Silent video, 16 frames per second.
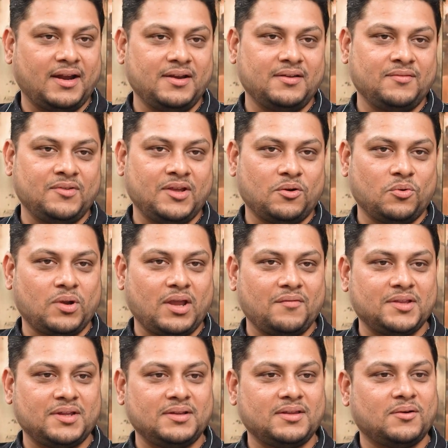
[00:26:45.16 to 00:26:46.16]
and we are okay
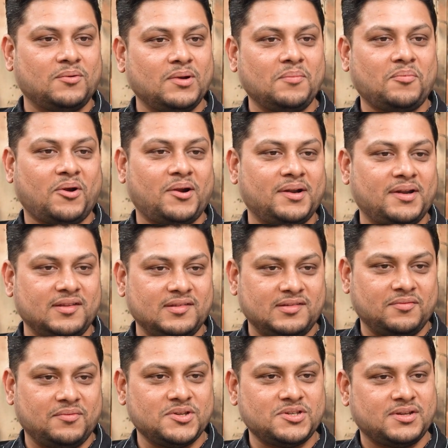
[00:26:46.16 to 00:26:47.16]
with it. The only point is
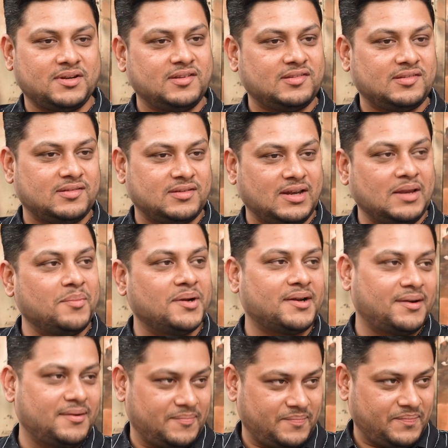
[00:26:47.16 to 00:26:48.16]
the vision is
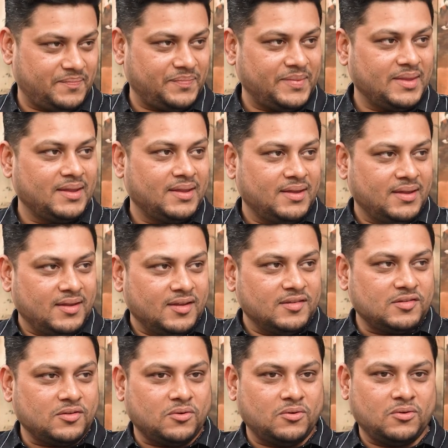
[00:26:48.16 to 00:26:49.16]
limited.
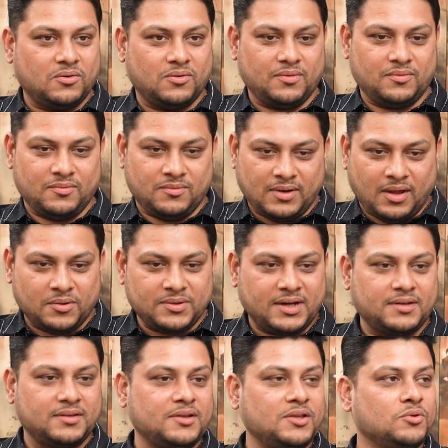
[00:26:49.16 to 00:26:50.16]
So now
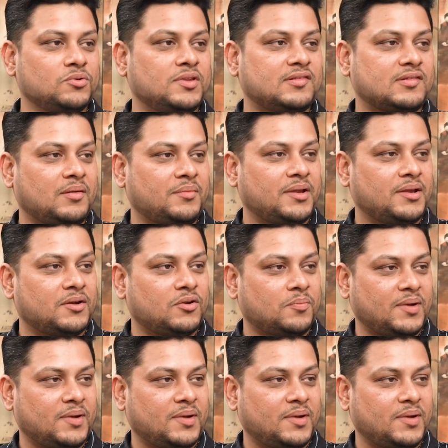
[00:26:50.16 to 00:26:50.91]
that the youth is coming into